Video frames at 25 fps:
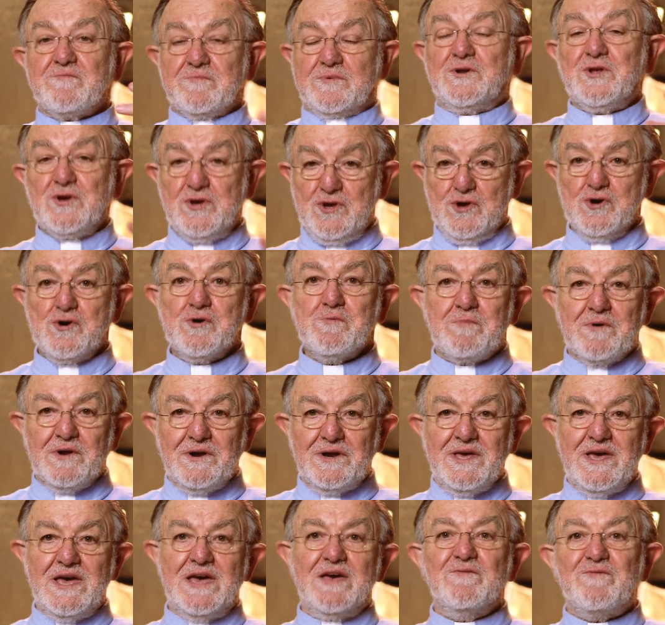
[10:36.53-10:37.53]
do you
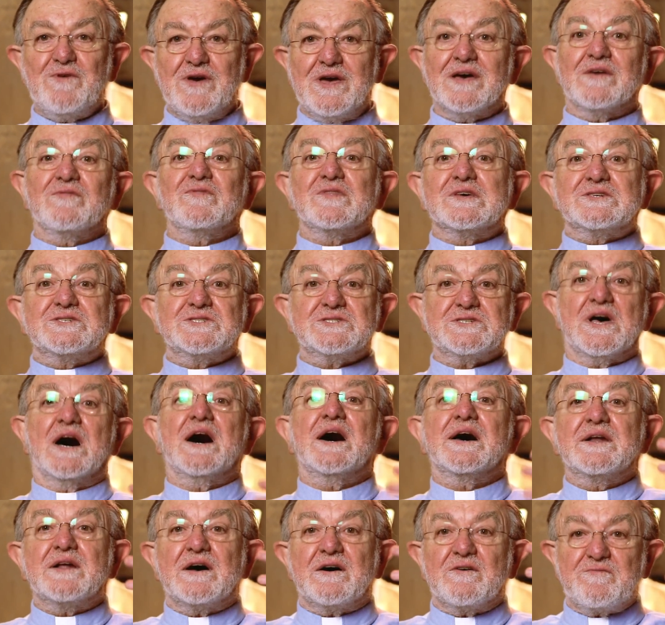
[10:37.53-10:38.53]
believe in the
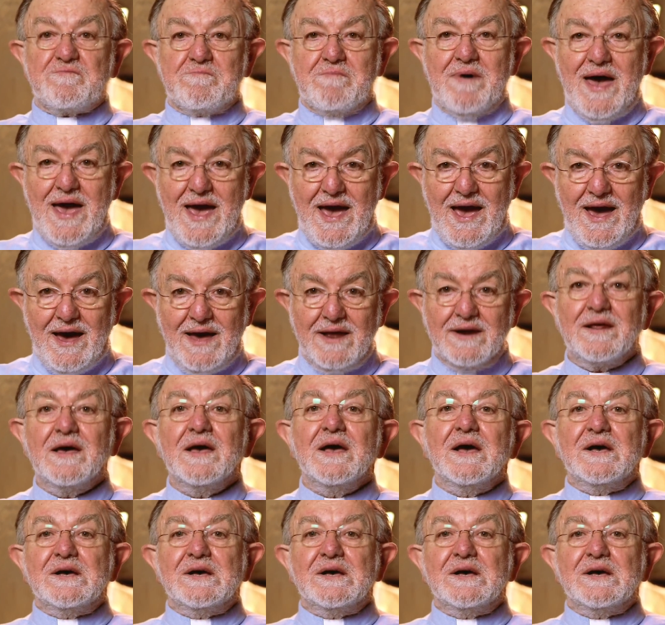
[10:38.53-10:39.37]
Son of Man?